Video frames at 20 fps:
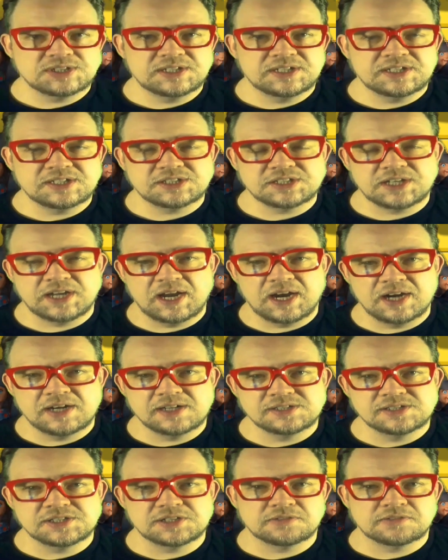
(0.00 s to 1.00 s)
is canon
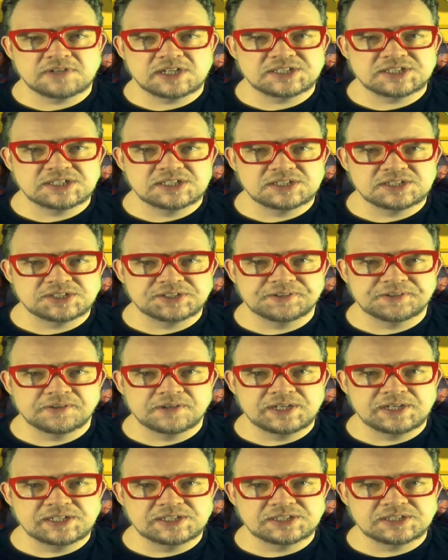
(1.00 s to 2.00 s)
to the rest of the
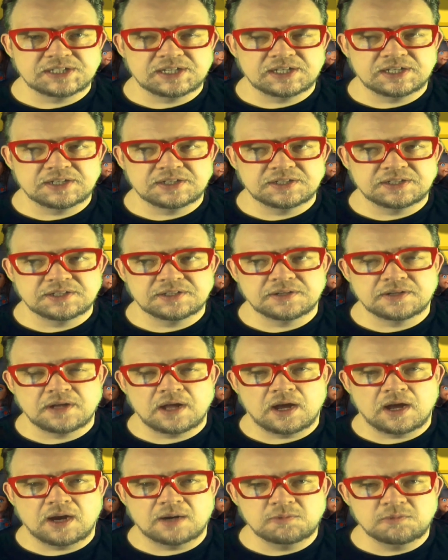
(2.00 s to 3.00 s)
series, and
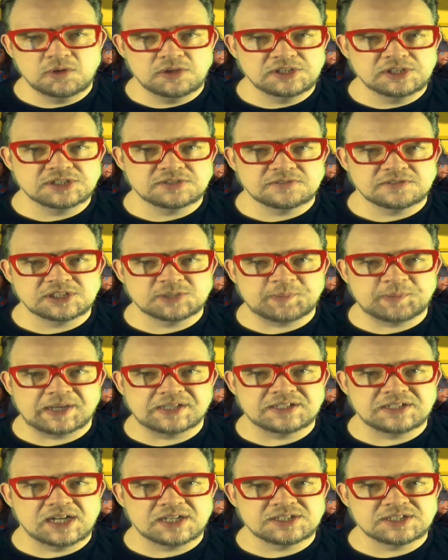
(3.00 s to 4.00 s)
I'm willing to respect
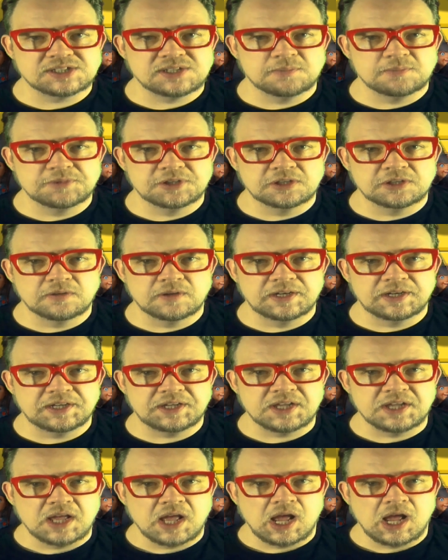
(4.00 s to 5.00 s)
that to some degree.
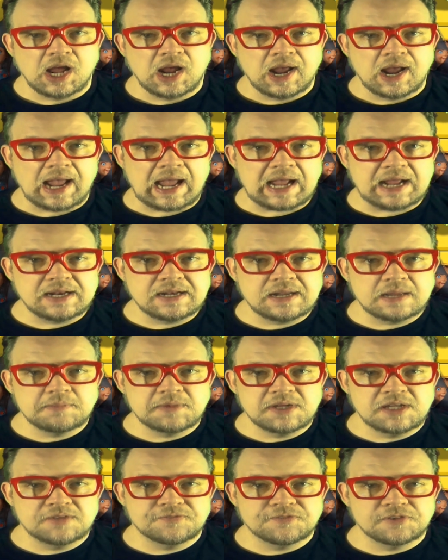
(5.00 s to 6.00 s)
And I'm
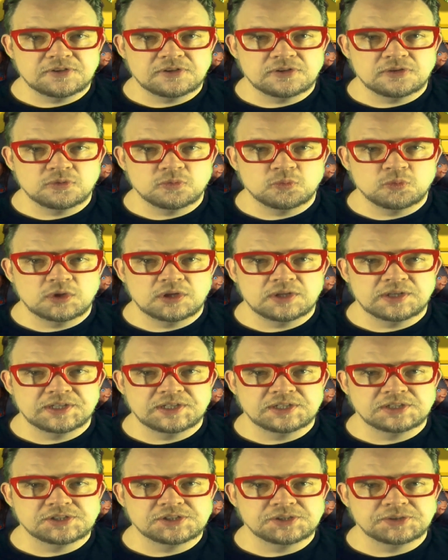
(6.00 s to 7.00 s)
even
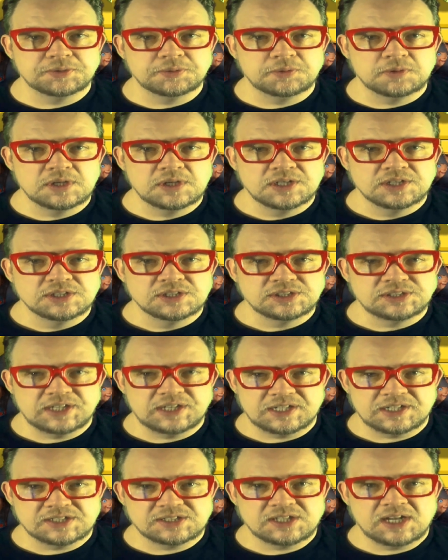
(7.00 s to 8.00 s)
willing to
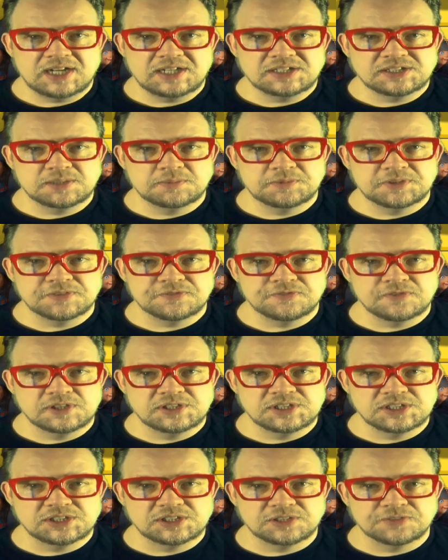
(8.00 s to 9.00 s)
set aside some
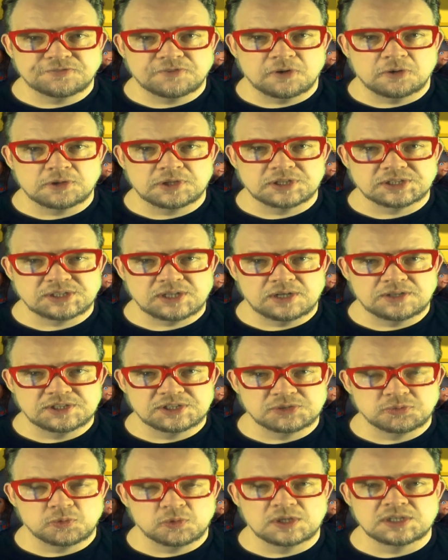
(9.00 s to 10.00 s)
differences to focus on
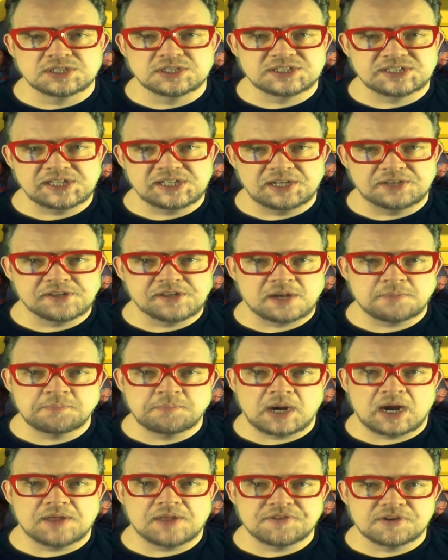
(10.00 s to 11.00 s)
this one scene that
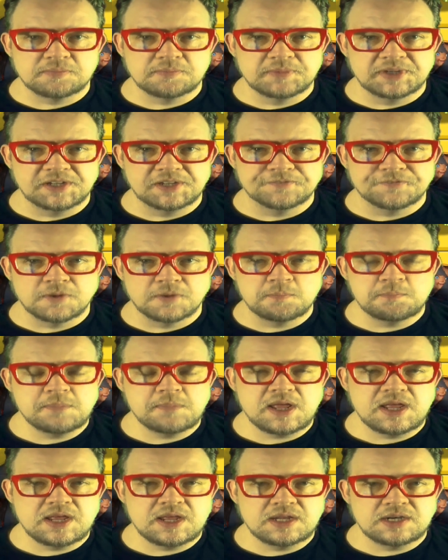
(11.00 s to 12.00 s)
bothered me for
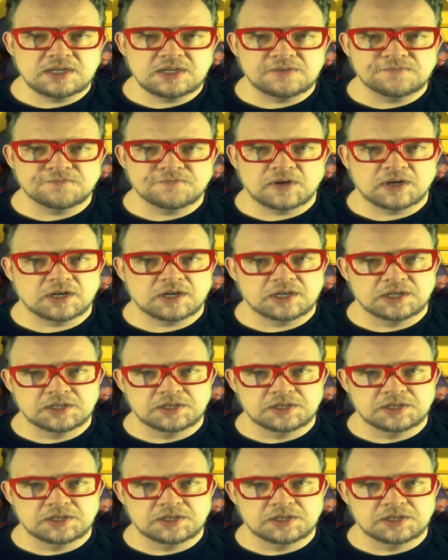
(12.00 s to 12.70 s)
many fucking